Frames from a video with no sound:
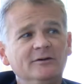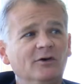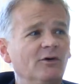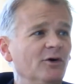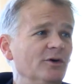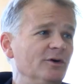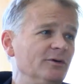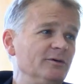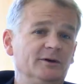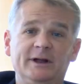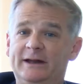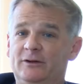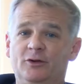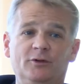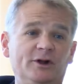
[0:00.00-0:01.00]
or I
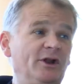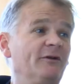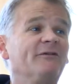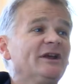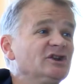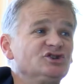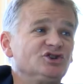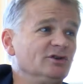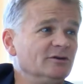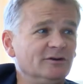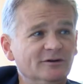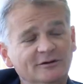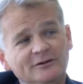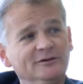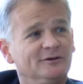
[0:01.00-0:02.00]
don't know, an
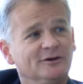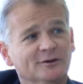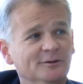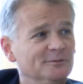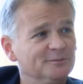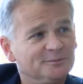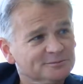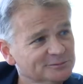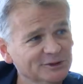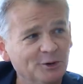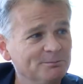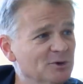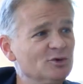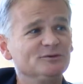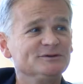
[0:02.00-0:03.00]
Avenger or you
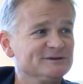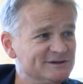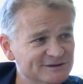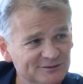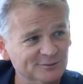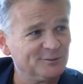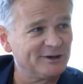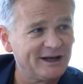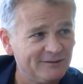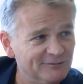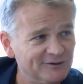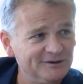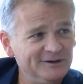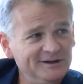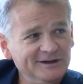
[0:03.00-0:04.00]
know, mutants or
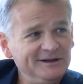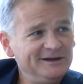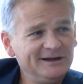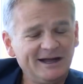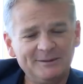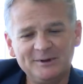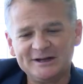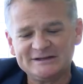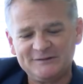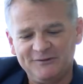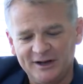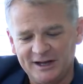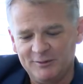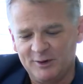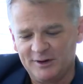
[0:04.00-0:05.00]
whatever. I mean, it's
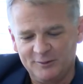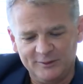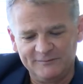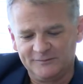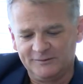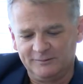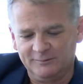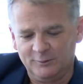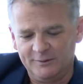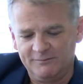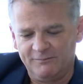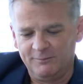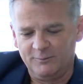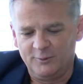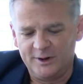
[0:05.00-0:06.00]
funny. We we we
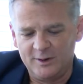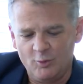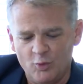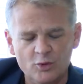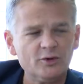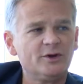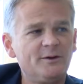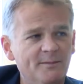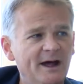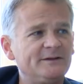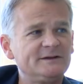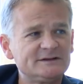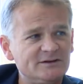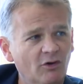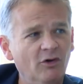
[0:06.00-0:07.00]
we worry
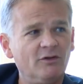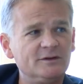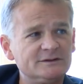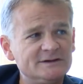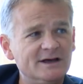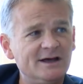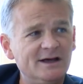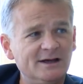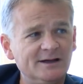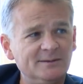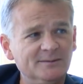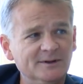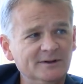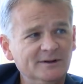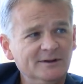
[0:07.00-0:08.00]
about this all the
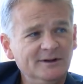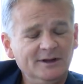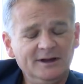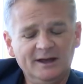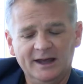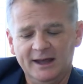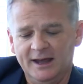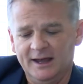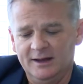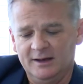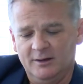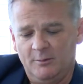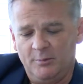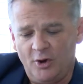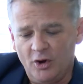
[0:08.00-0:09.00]
time,
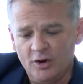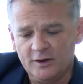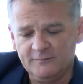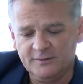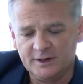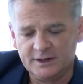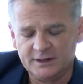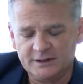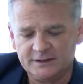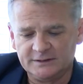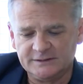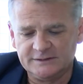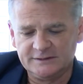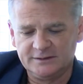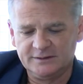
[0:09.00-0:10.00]
and part of it
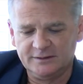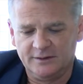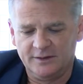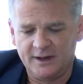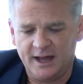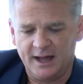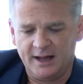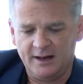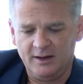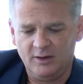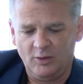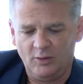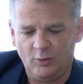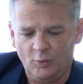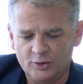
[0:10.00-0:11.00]
is that
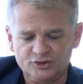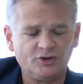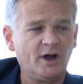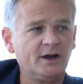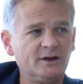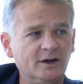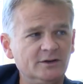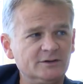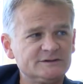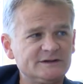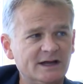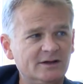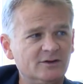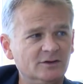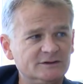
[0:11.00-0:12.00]
we're trying to
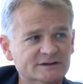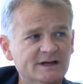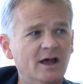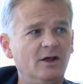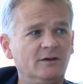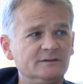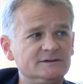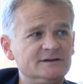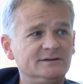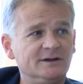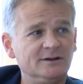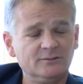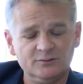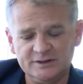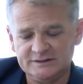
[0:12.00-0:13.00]
understand ourselves.
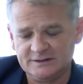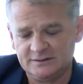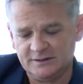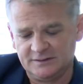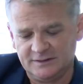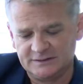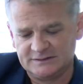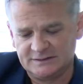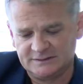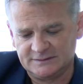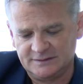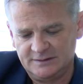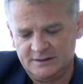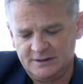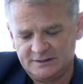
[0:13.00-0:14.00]
And the reason that this
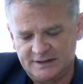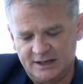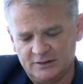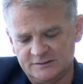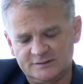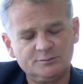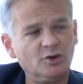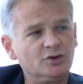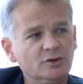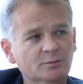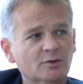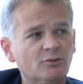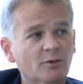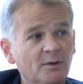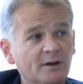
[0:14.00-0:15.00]
is Tales from Our
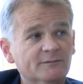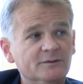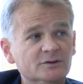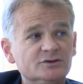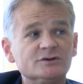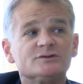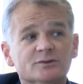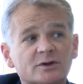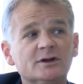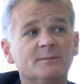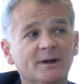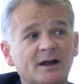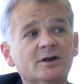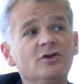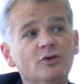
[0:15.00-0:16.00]
Human Robot Future, it's really
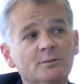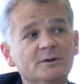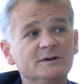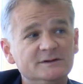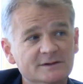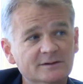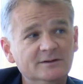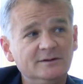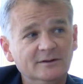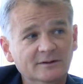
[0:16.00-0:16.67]
about humans.